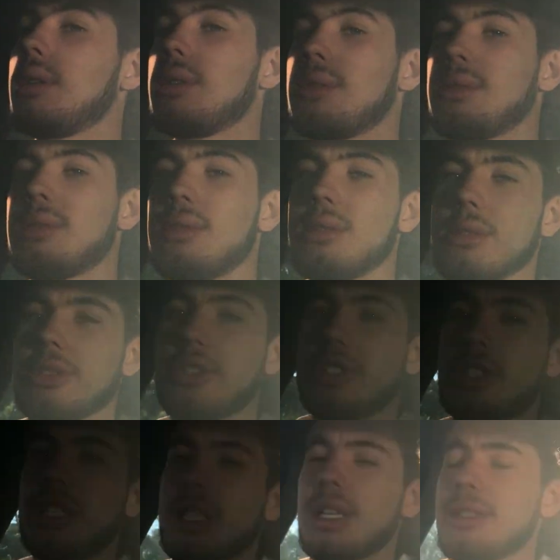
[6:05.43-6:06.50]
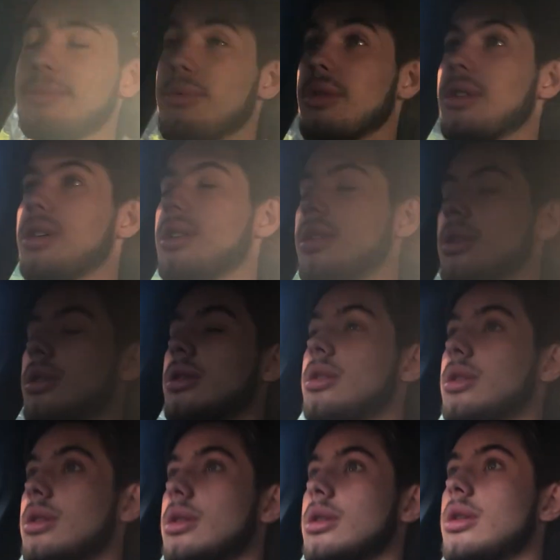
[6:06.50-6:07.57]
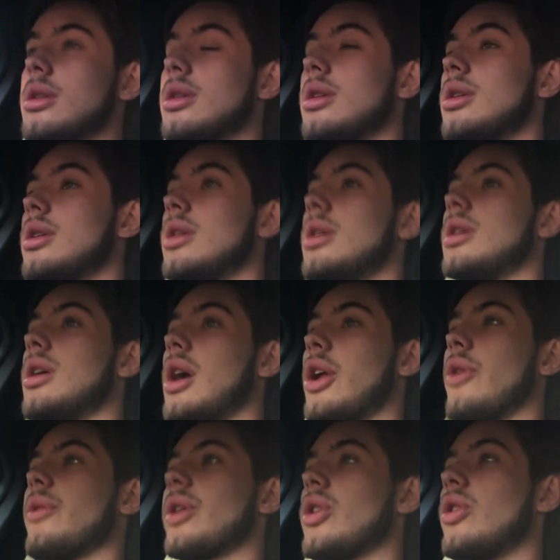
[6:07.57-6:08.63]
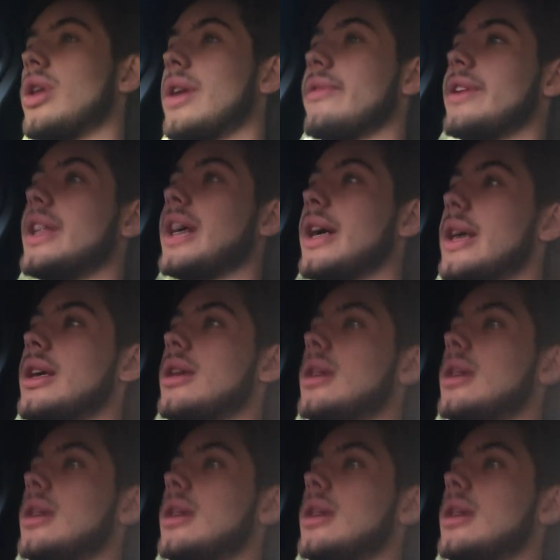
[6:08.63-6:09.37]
oh shit, that's bright. I don't record every day,